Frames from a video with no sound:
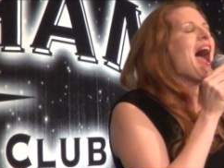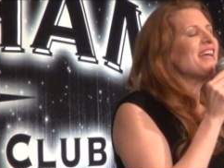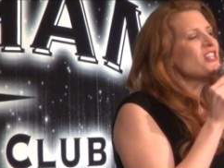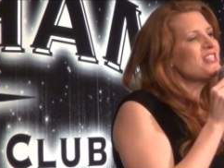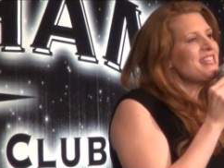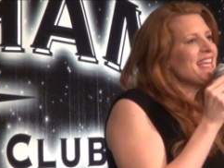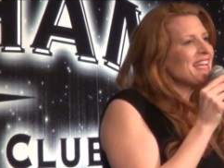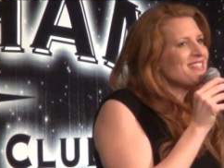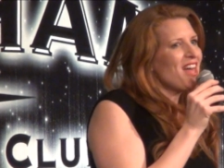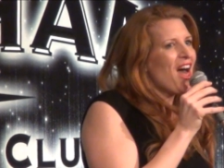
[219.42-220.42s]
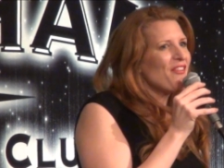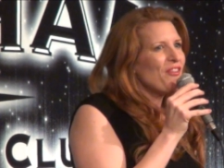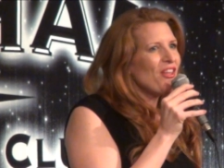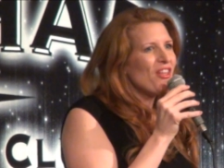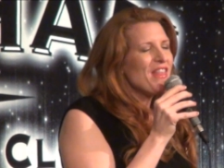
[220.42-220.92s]
"I just think it's
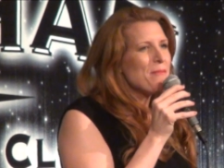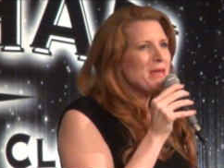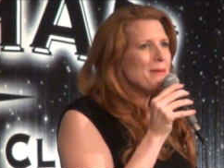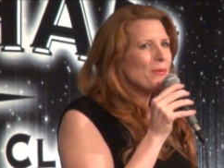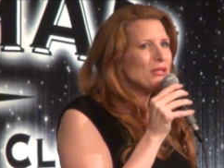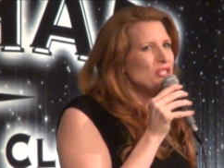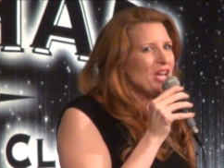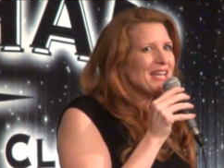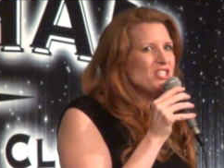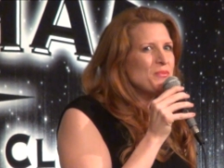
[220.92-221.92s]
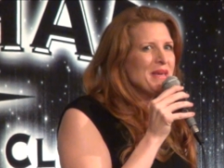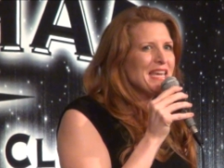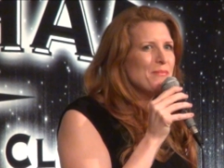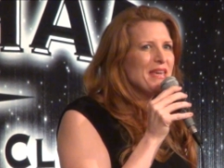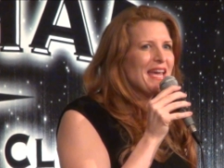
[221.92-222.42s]
awful that people judge
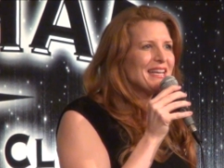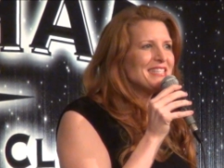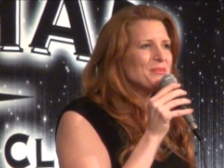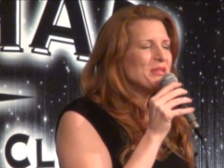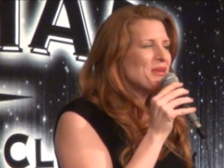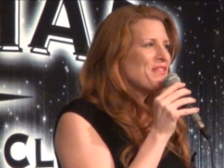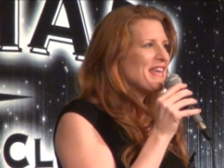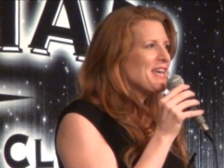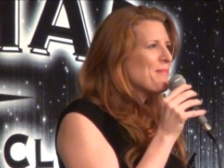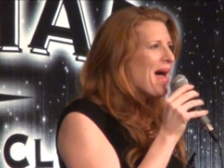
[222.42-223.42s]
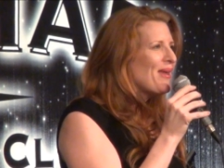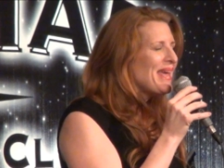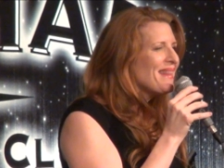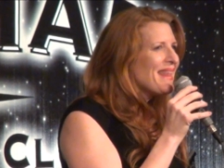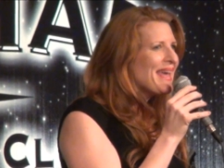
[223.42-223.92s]
me, because when you think about
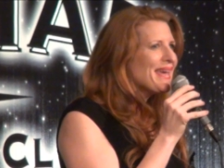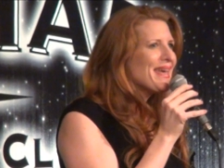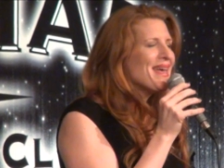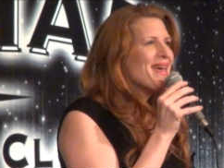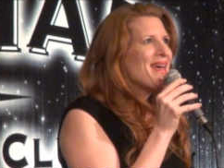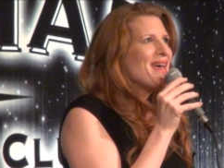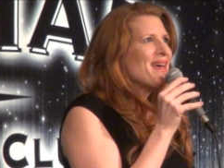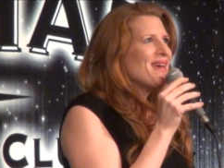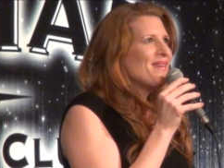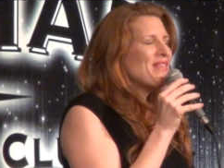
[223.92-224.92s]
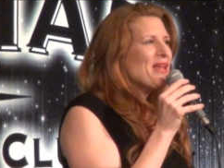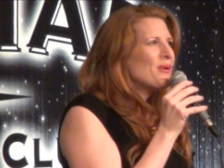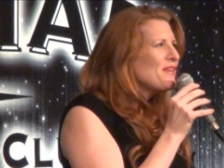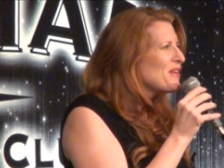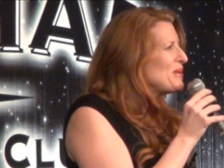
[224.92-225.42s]
it, like, they
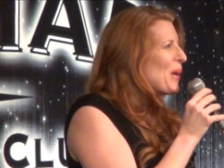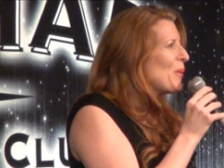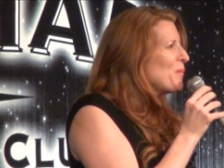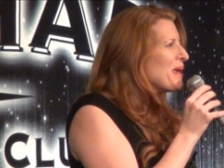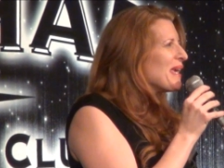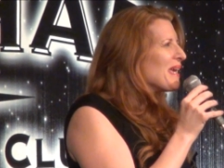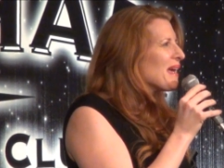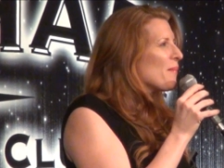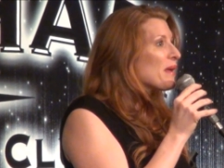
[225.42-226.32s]
don't even know me."